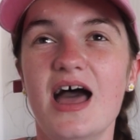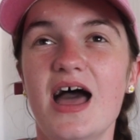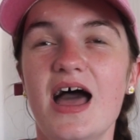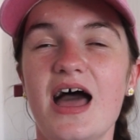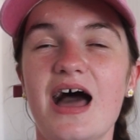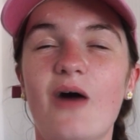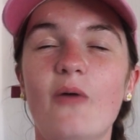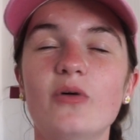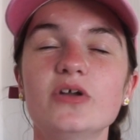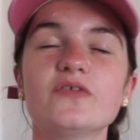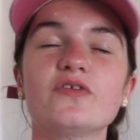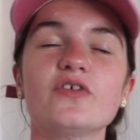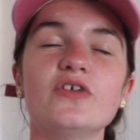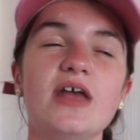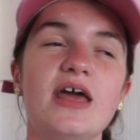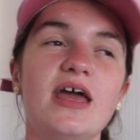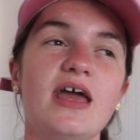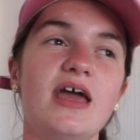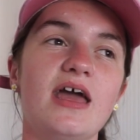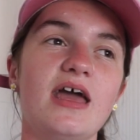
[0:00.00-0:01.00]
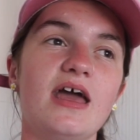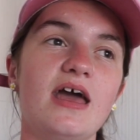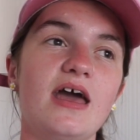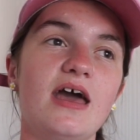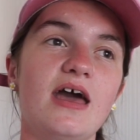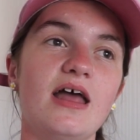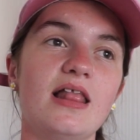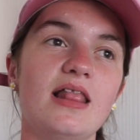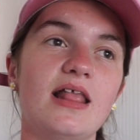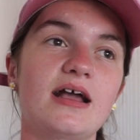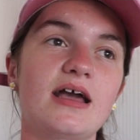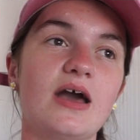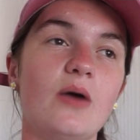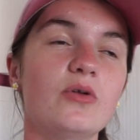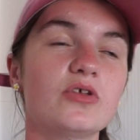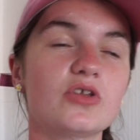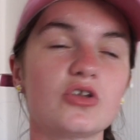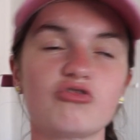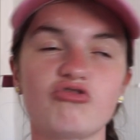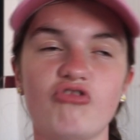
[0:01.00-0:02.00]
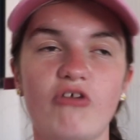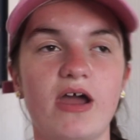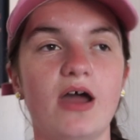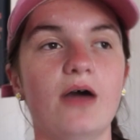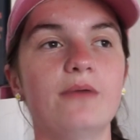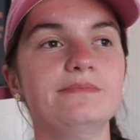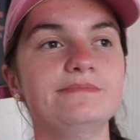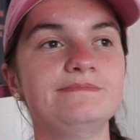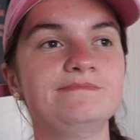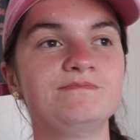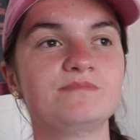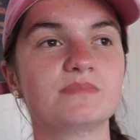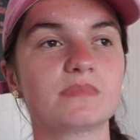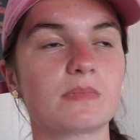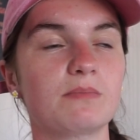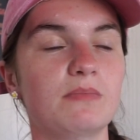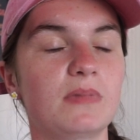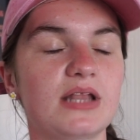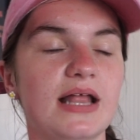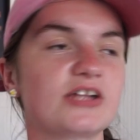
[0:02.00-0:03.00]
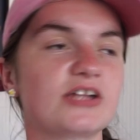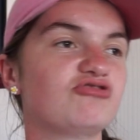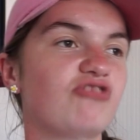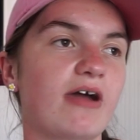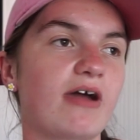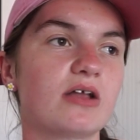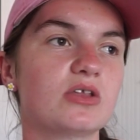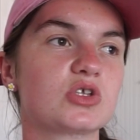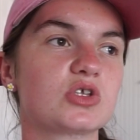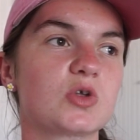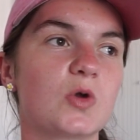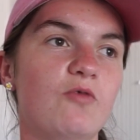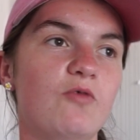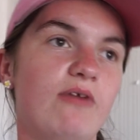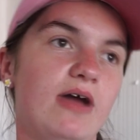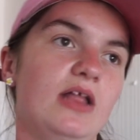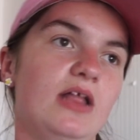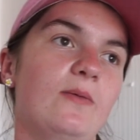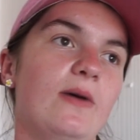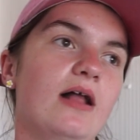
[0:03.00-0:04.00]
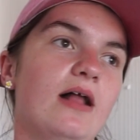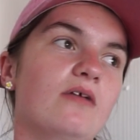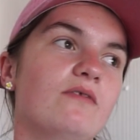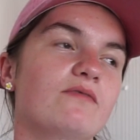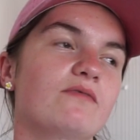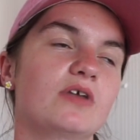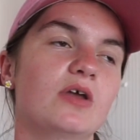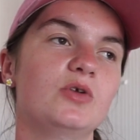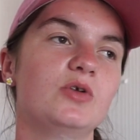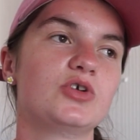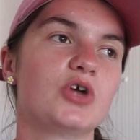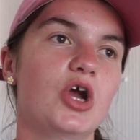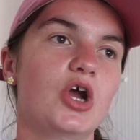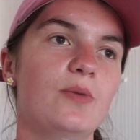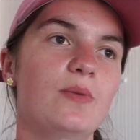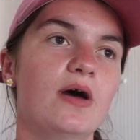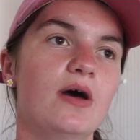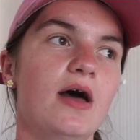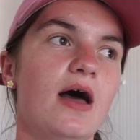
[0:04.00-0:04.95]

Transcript: I would have done it, like I would have done try on. Like try ons do really well on YouTube.